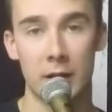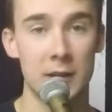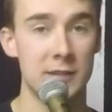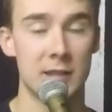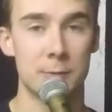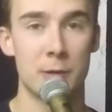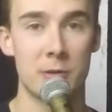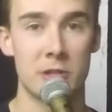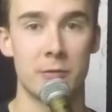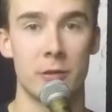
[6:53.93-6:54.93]
Alright guys,
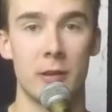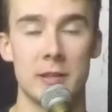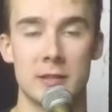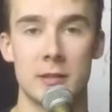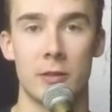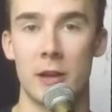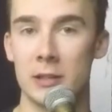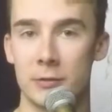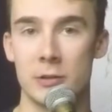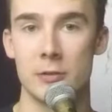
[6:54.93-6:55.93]
that's pretty much it for the lesson.
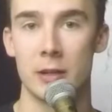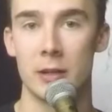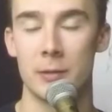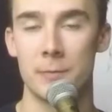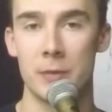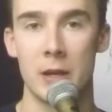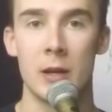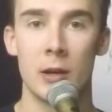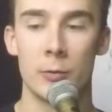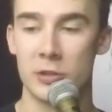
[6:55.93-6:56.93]
Thanks for tuning in.
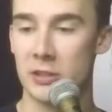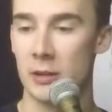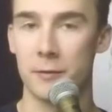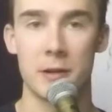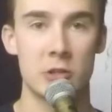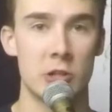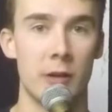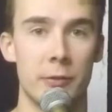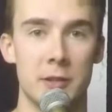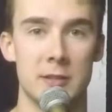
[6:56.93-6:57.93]
We're just going to
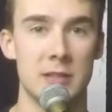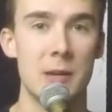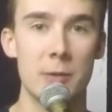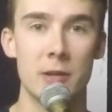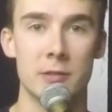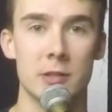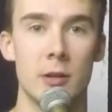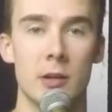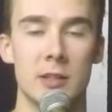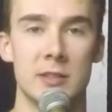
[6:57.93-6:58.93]
finish off with a snippet of
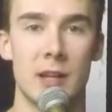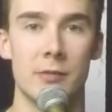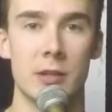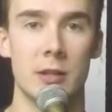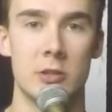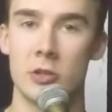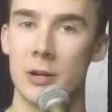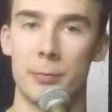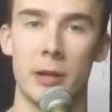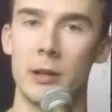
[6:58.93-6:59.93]
a song in 7
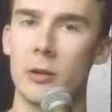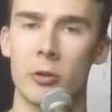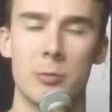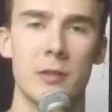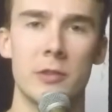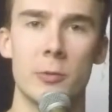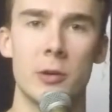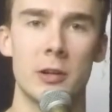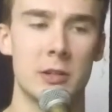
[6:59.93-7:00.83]
and try to play along with me if you